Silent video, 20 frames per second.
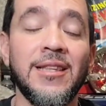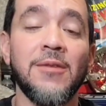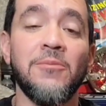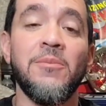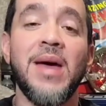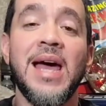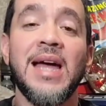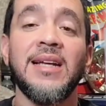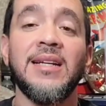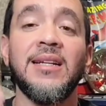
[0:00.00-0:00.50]
the
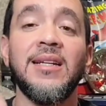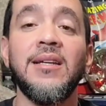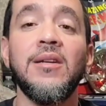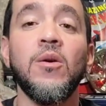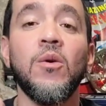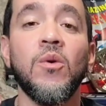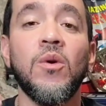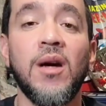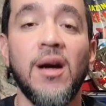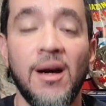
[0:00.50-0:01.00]

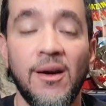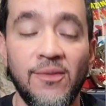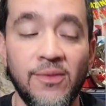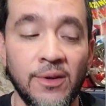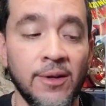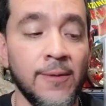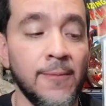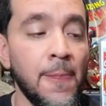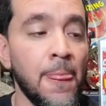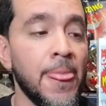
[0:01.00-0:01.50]
Magneto
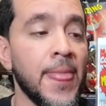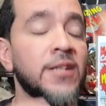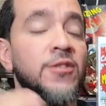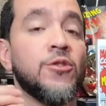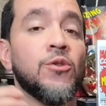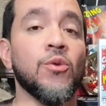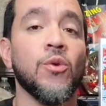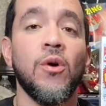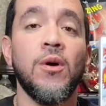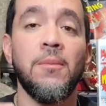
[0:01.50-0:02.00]
cover,
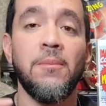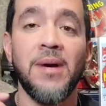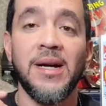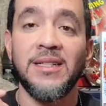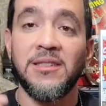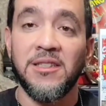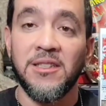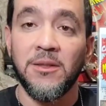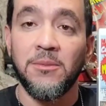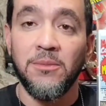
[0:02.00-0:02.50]
drawn by
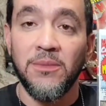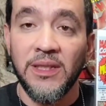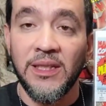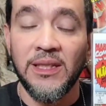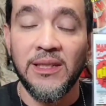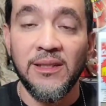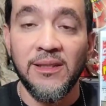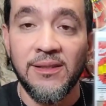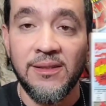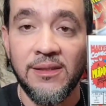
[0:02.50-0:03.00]
Jim
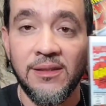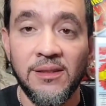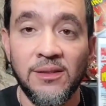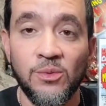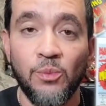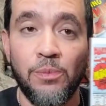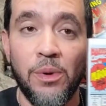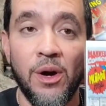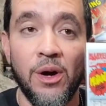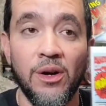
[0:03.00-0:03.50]
Lee. This is
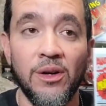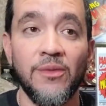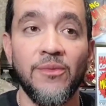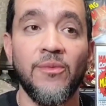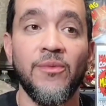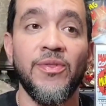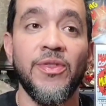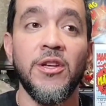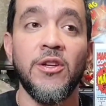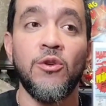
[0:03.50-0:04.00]
part of
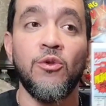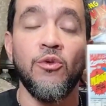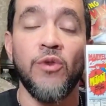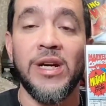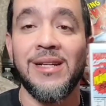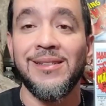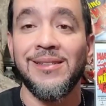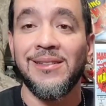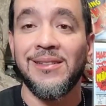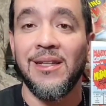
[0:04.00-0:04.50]
the
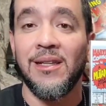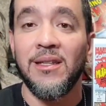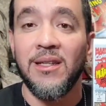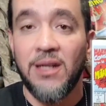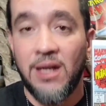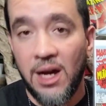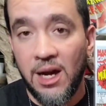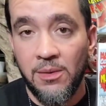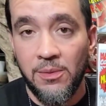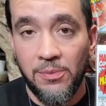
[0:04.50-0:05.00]
greatest selling
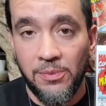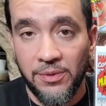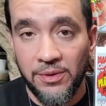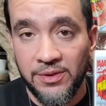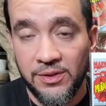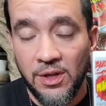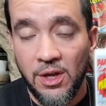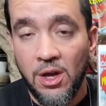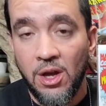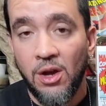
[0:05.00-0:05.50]
comic
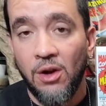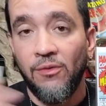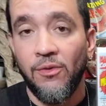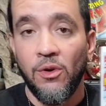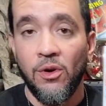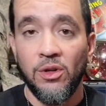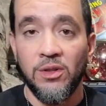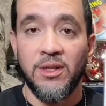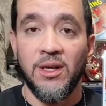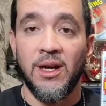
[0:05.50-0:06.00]
books of
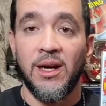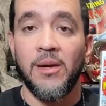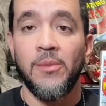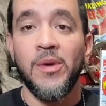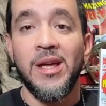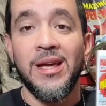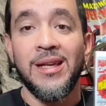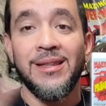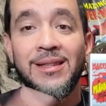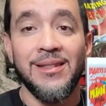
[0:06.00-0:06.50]
all time.
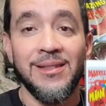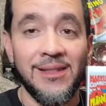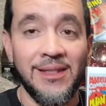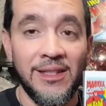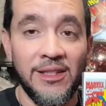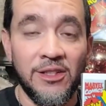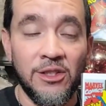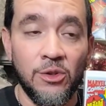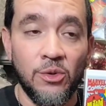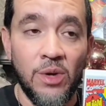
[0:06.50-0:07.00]
This
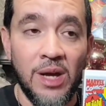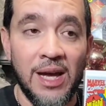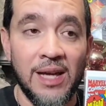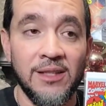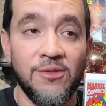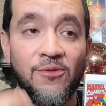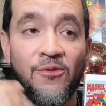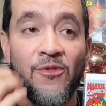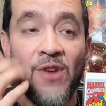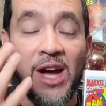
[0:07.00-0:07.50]
issue
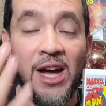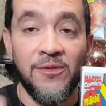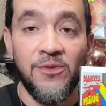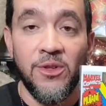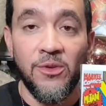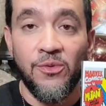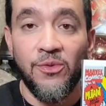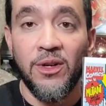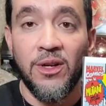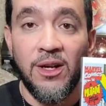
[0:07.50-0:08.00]
has five
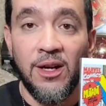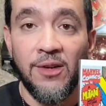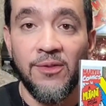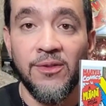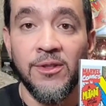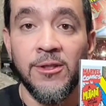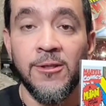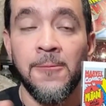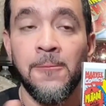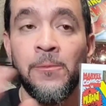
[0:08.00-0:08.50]
different
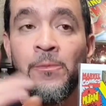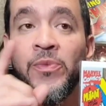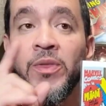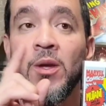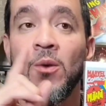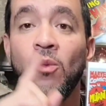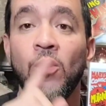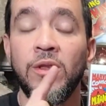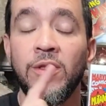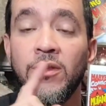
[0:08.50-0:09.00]
covers,
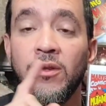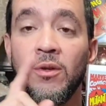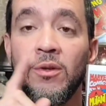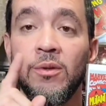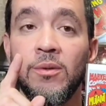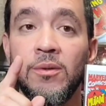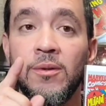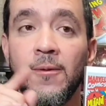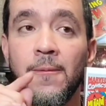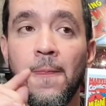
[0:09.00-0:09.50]
one
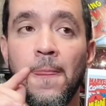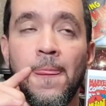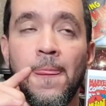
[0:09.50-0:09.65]
through,